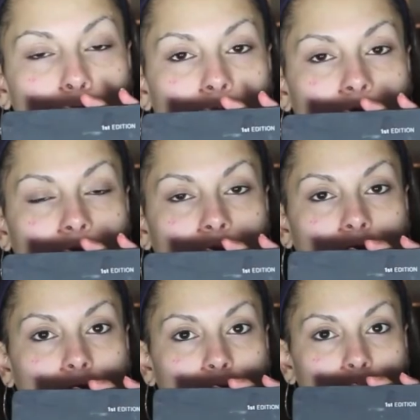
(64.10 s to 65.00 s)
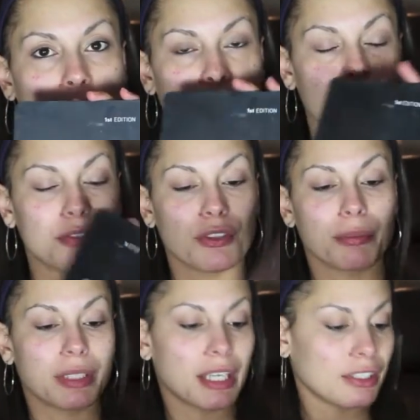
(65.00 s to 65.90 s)
I used the first
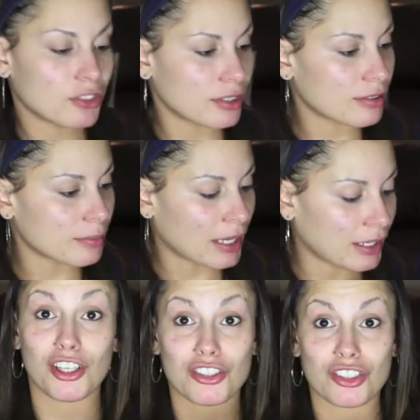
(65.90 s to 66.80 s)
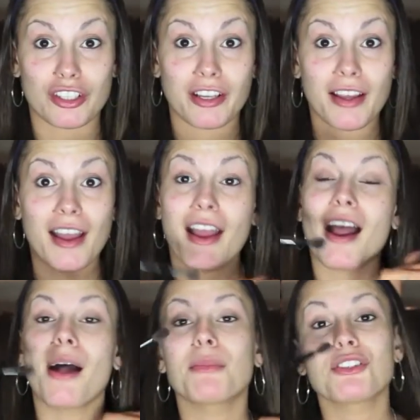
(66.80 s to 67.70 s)
edition 120 color
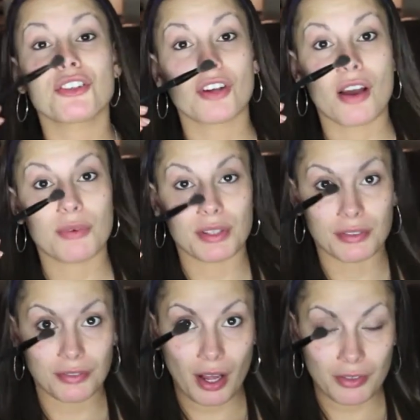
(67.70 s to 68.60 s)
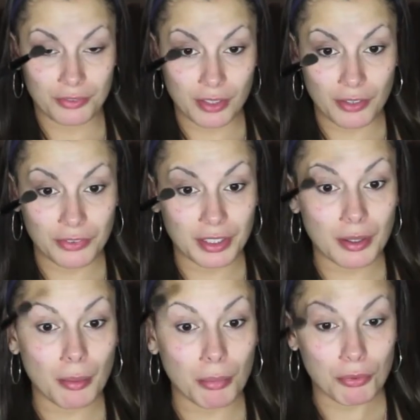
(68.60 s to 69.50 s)
palette eyeshadow from BH
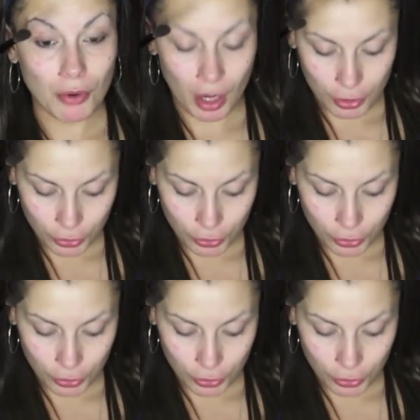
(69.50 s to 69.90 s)
Cosmetics.